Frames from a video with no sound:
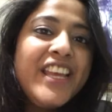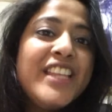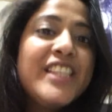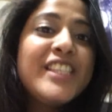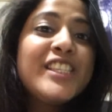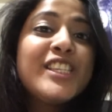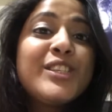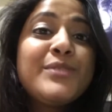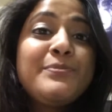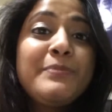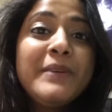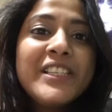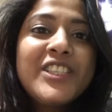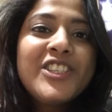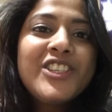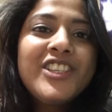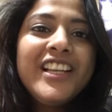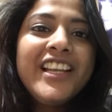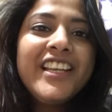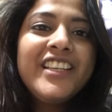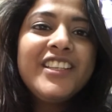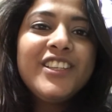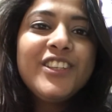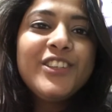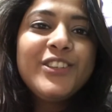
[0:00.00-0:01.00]
It's much
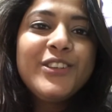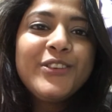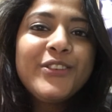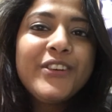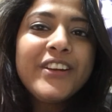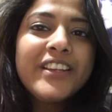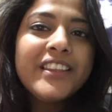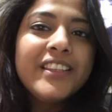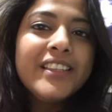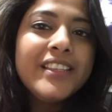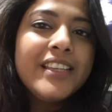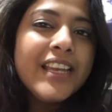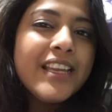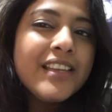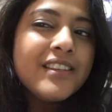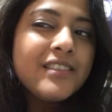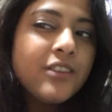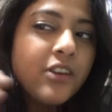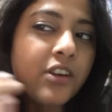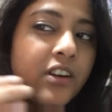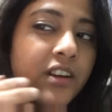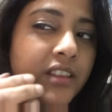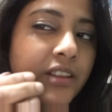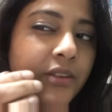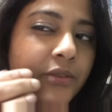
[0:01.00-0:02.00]
later during the day.
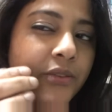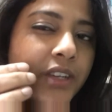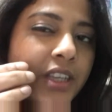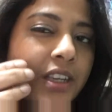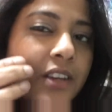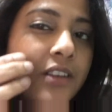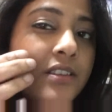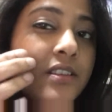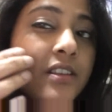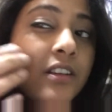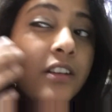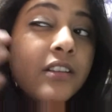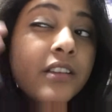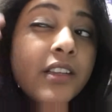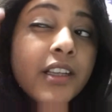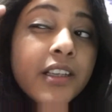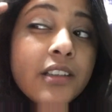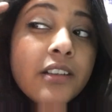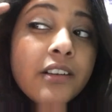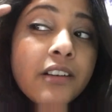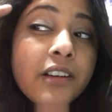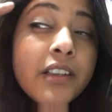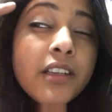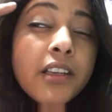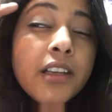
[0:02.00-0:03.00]
Sorry, the video is not that
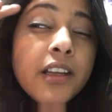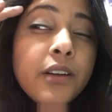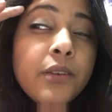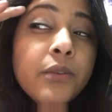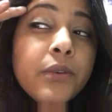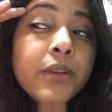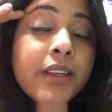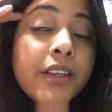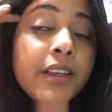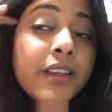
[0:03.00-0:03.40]
great now.